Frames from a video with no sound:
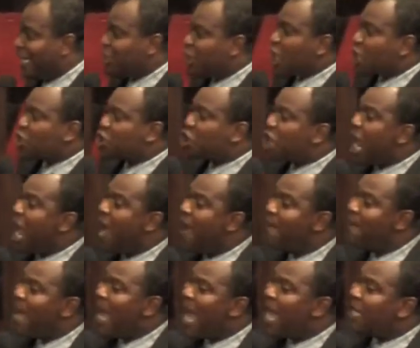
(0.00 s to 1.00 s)
The
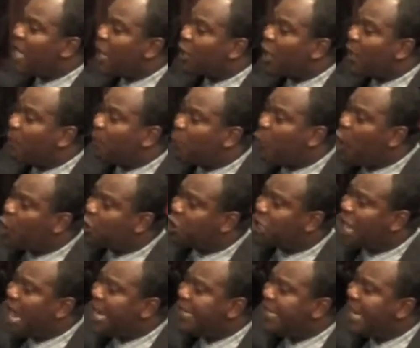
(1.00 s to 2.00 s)
shame and the
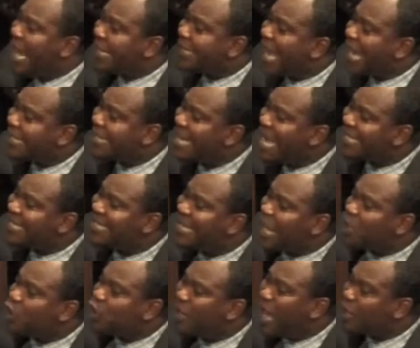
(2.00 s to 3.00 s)
reproach and nakedness
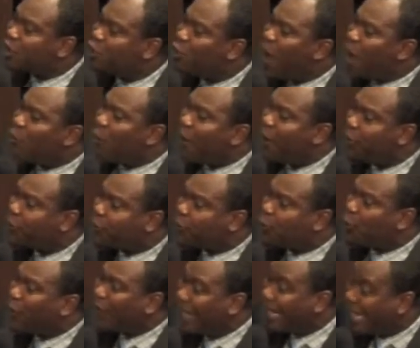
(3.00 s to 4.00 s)
that you are going
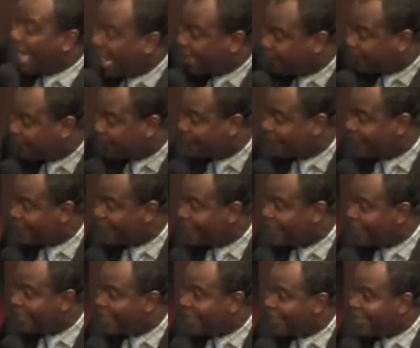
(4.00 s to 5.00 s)
through in life,
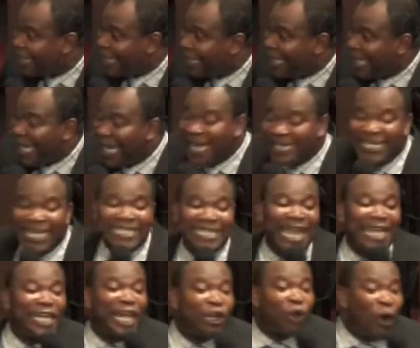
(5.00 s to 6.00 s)
it is
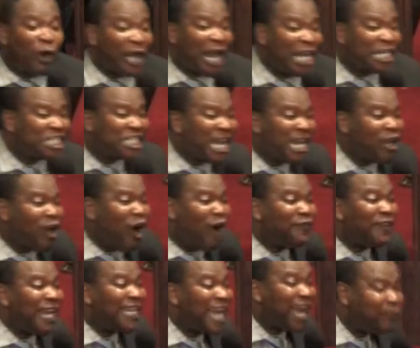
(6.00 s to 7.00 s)
the decoration
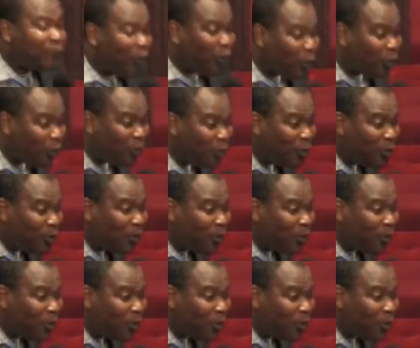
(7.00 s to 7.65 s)
of the devil.